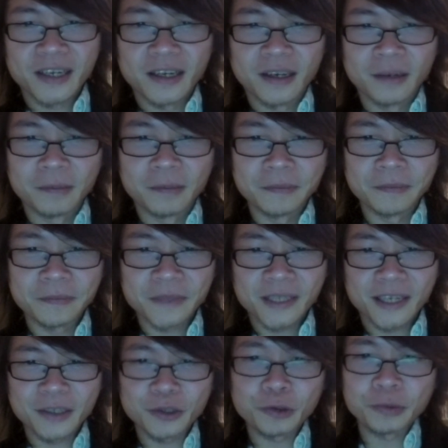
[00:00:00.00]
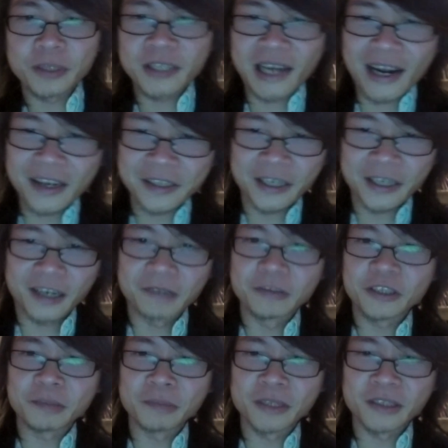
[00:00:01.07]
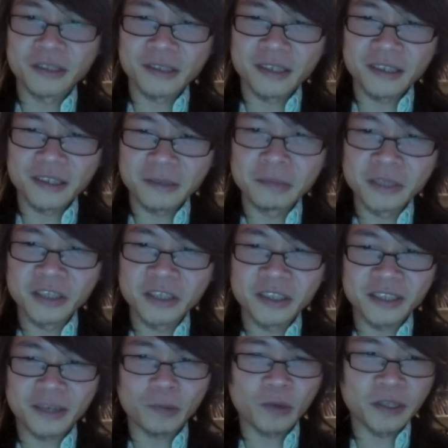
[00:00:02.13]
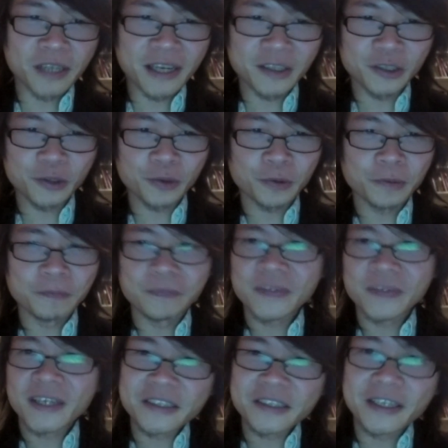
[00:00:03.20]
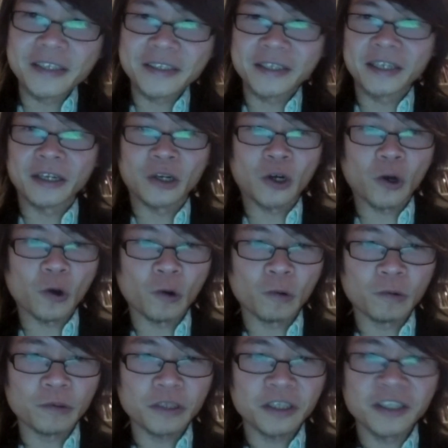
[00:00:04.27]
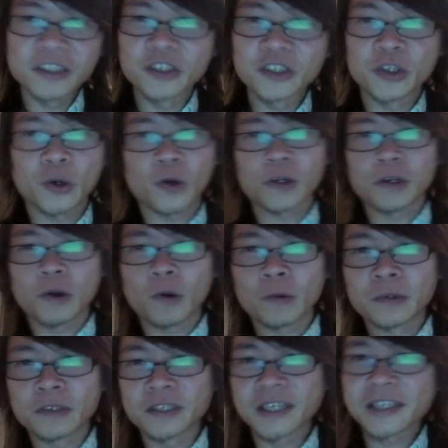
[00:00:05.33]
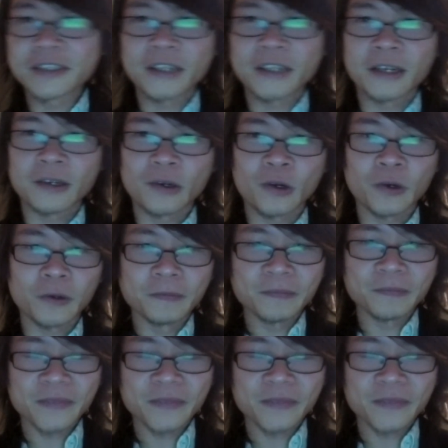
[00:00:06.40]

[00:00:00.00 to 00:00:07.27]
Um, mm-hmm. To be an archives mean, means that one has to take care of his or her own data, or,